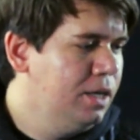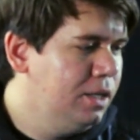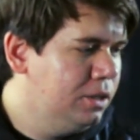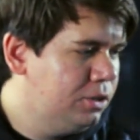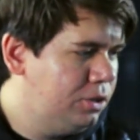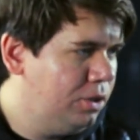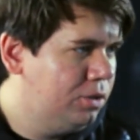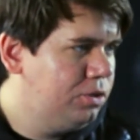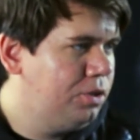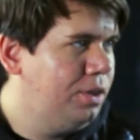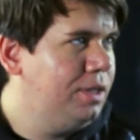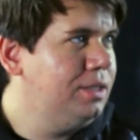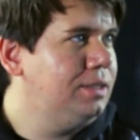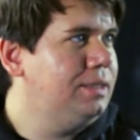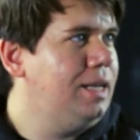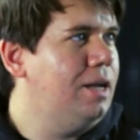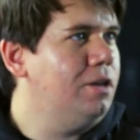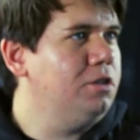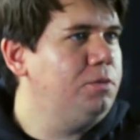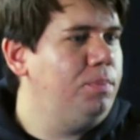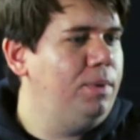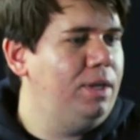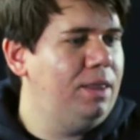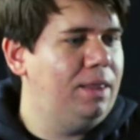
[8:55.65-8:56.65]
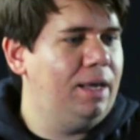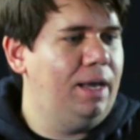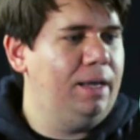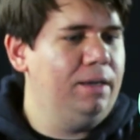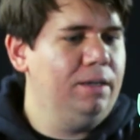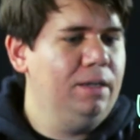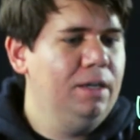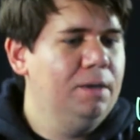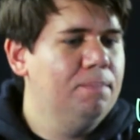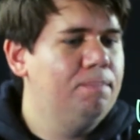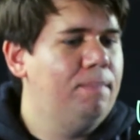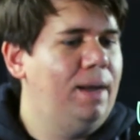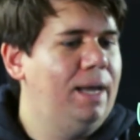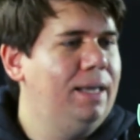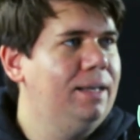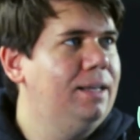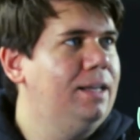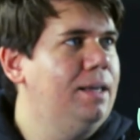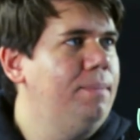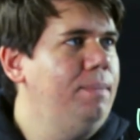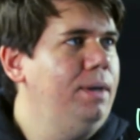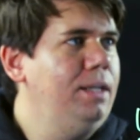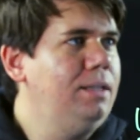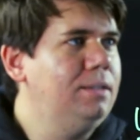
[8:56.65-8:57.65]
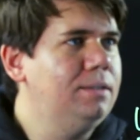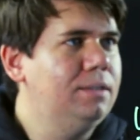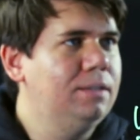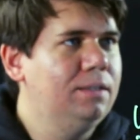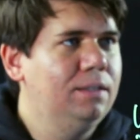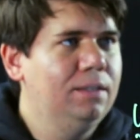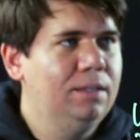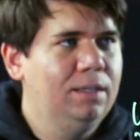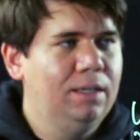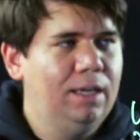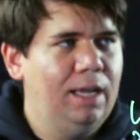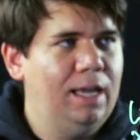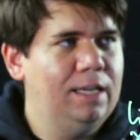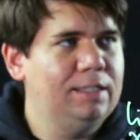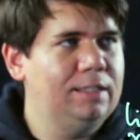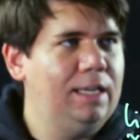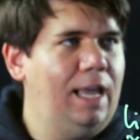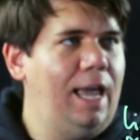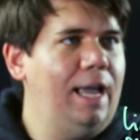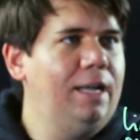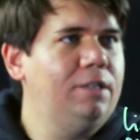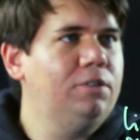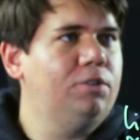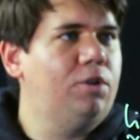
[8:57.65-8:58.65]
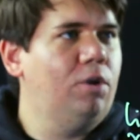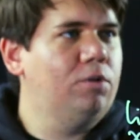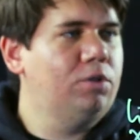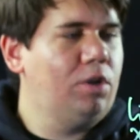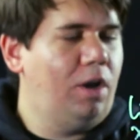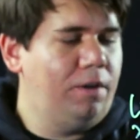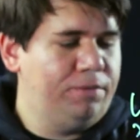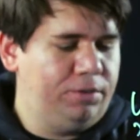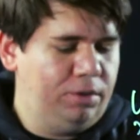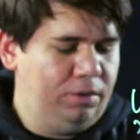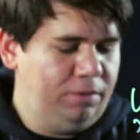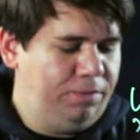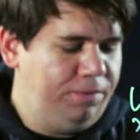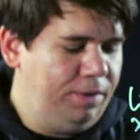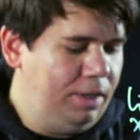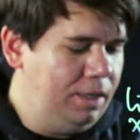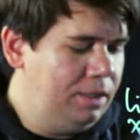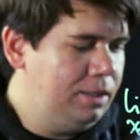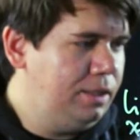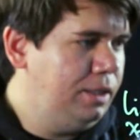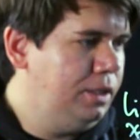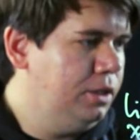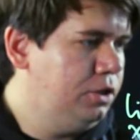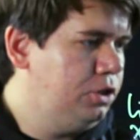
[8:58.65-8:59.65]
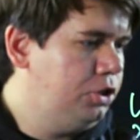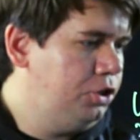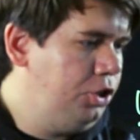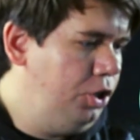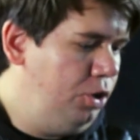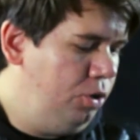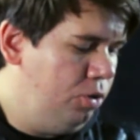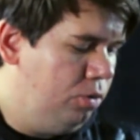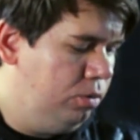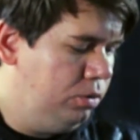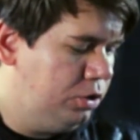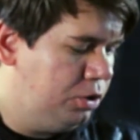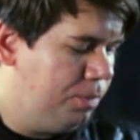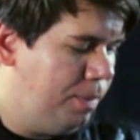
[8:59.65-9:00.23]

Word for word: So this tells me then my limit as x goes off to infinity is 2.